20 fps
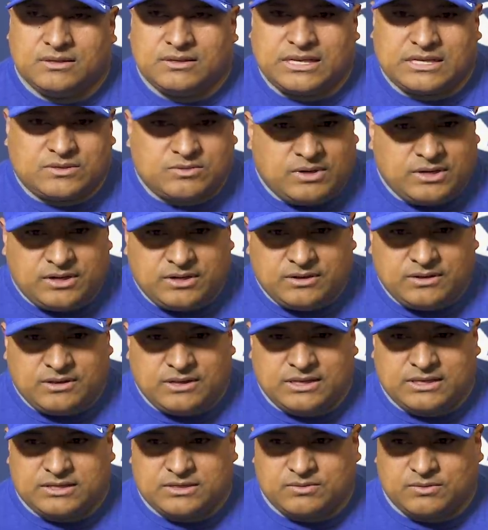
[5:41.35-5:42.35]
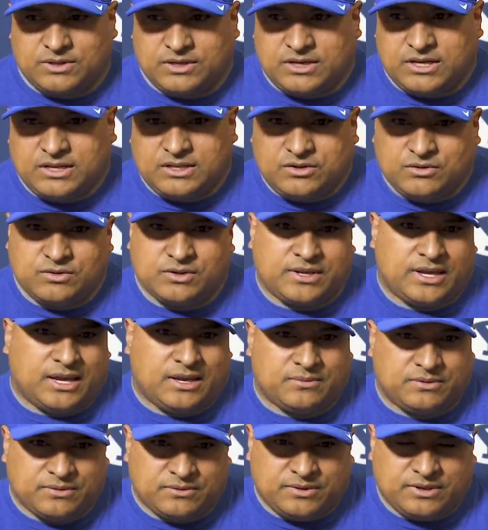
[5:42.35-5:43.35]
that's when you can do a
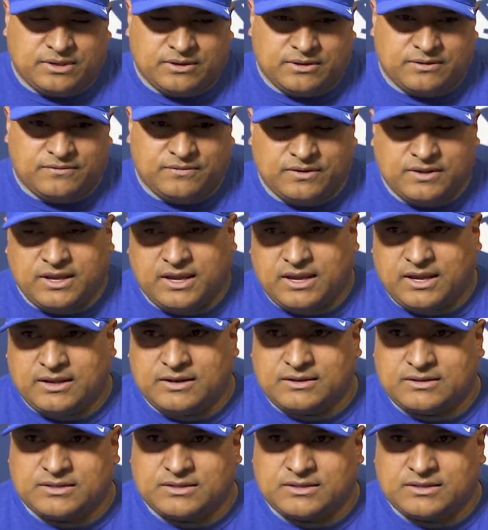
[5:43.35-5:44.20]
game if you can't.